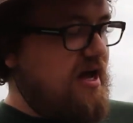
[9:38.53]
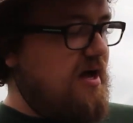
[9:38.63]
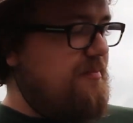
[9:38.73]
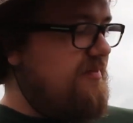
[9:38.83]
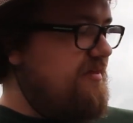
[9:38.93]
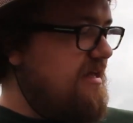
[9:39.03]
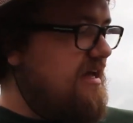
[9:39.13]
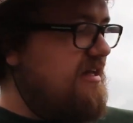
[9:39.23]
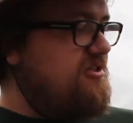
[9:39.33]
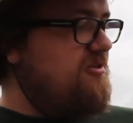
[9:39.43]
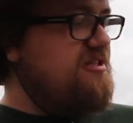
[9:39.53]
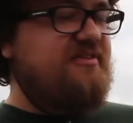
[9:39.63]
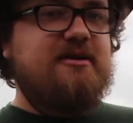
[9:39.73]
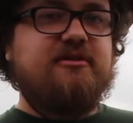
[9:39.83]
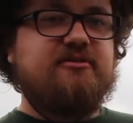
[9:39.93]
And so this
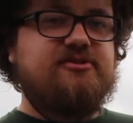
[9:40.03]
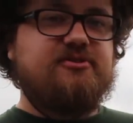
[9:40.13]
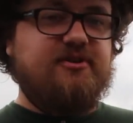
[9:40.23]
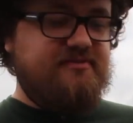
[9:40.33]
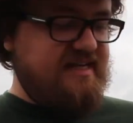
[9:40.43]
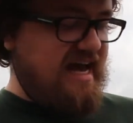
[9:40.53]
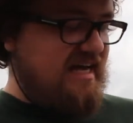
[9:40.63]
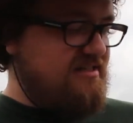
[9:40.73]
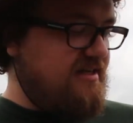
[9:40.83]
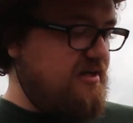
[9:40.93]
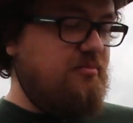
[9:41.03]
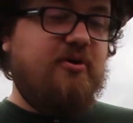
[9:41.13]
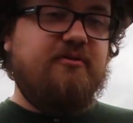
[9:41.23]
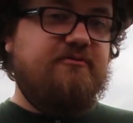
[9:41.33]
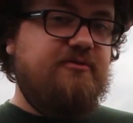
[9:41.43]
flower serves as an
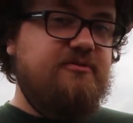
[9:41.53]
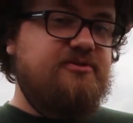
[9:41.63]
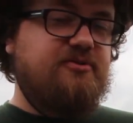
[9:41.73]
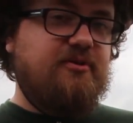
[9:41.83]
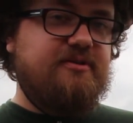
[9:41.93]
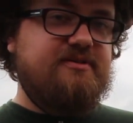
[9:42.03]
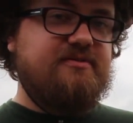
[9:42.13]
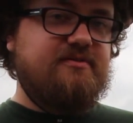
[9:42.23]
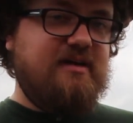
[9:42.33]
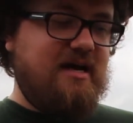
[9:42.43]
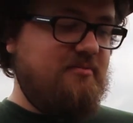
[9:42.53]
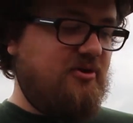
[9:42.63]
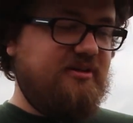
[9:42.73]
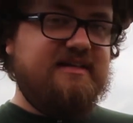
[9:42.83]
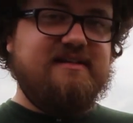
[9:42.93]
important food source
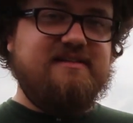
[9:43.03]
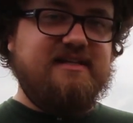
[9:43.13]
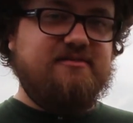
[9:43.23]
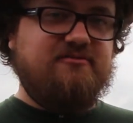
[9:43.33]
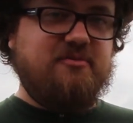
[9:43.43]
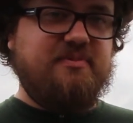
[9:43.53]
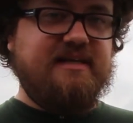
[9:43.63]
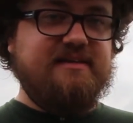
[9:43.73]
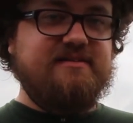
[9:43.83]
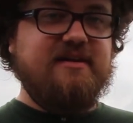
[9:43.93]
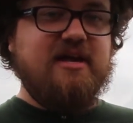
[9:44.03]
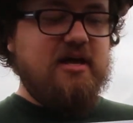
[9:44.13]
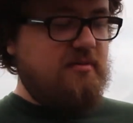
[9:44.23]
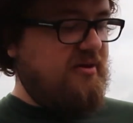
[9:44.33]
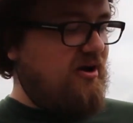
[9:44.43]
early in the season for bees,
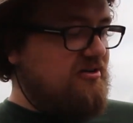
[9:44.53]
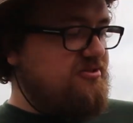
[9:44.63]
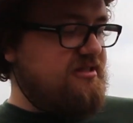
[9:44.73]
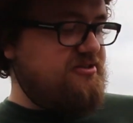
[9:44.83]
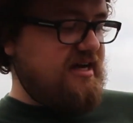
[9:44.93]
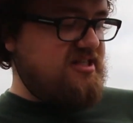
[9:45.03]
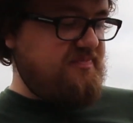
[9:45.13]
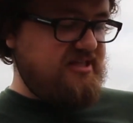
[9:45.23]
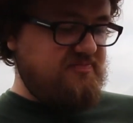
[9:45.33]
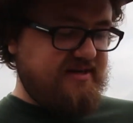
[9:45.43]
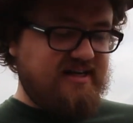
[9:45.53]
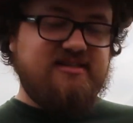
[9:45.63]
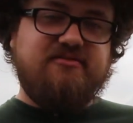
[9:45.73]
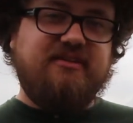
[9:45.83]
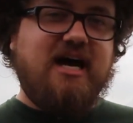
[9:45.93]
but also it attracts bees
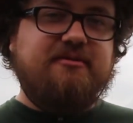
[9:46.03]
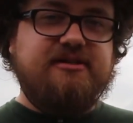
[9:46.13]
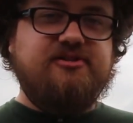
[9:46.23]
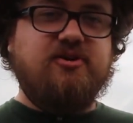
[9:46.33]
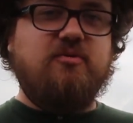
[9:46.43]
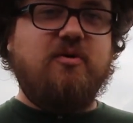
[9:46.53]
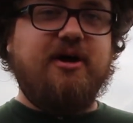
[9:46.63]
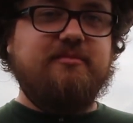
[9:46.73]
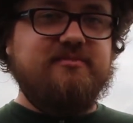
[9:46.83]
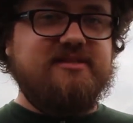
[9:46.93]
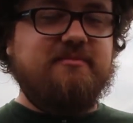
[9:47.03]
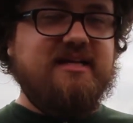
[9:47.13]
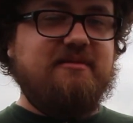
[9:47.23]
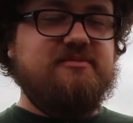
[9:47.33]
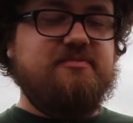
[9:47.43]
because the flower is so warm.
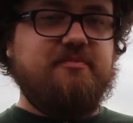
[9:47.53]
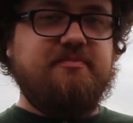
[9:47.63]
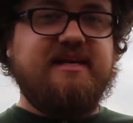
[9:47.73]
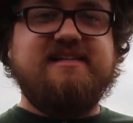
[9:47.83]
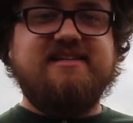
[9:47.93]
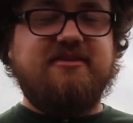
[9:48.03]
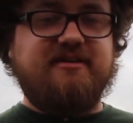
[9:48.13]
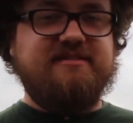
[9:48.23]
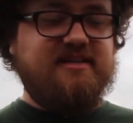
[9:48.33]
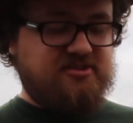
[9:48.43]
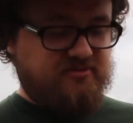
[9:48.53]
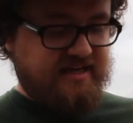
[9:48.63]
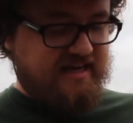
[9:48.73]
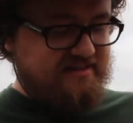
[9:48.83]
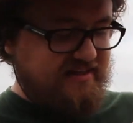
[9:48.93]
Sometimes bees and other insects will
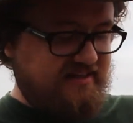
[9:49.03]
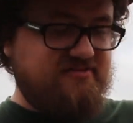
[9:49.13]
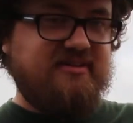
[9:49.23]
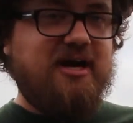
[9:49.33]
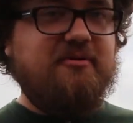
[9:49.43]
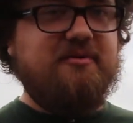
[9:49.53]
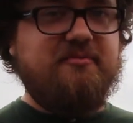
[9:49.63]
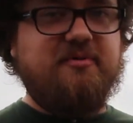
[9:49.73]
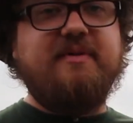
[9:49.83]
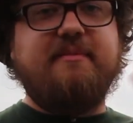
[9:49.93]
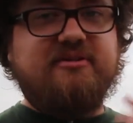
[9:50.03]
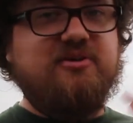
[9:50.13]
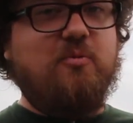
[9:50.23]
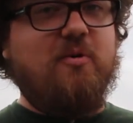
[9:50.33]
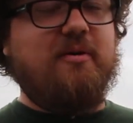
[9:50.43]
get inside this flower and will be able
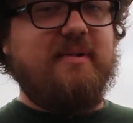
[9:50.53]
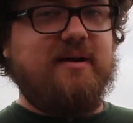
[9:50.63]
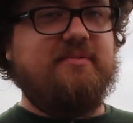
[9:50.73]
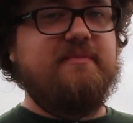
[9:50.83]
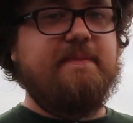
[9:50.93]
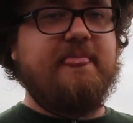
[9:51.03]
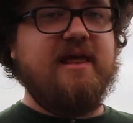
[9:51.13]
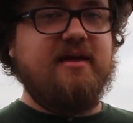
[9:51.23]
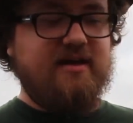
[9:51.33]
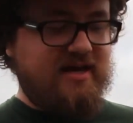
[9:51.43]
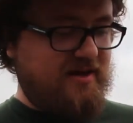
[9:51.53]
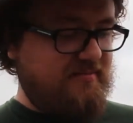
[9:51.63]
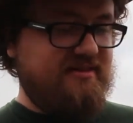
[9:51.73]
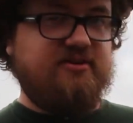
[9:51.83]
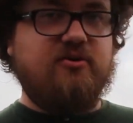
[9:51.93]
to warm up
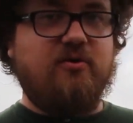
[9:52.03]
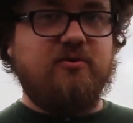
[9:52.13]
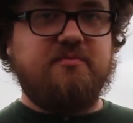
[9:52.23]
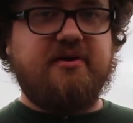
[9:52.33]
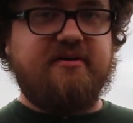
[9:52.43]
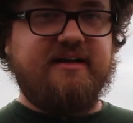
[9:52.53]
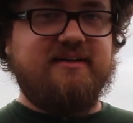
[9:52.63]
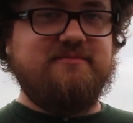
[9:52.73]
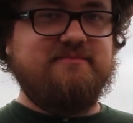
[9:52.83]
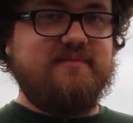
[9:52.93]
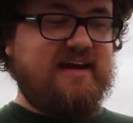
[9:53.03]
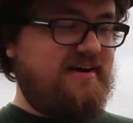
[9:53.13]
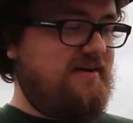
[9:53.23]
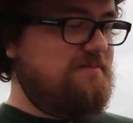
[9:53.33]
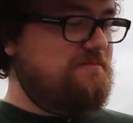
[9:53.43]
in the cold prairie
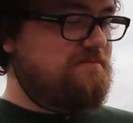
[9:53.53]
air.